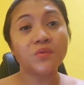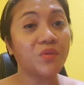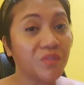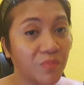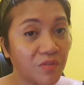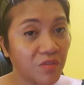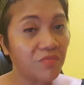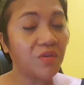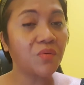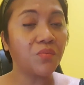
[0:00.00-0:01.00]
your
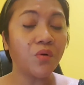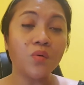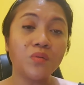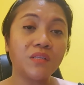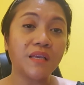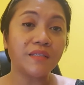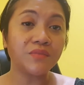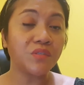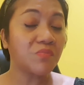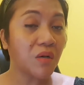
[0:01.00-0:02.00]
specific role and
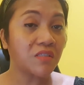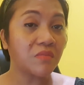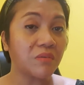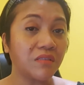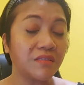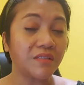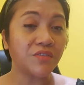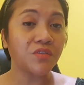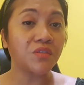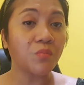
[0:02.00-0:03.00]
responsibilities
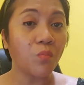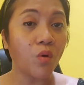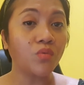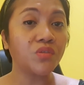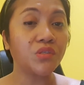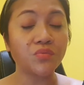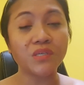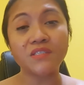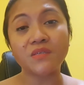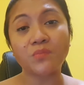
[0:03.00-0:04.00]
on the most
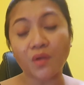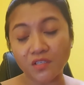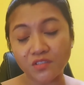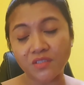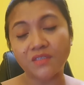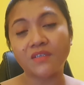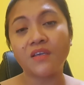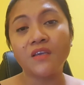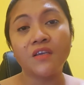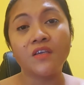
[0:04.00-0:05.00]
recent project
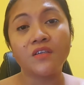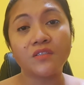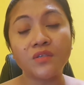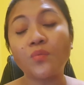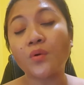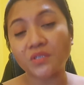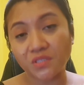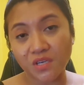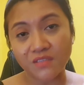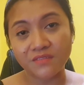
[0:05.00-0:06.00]
you worked
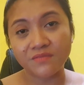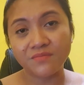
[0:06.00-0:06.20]
on?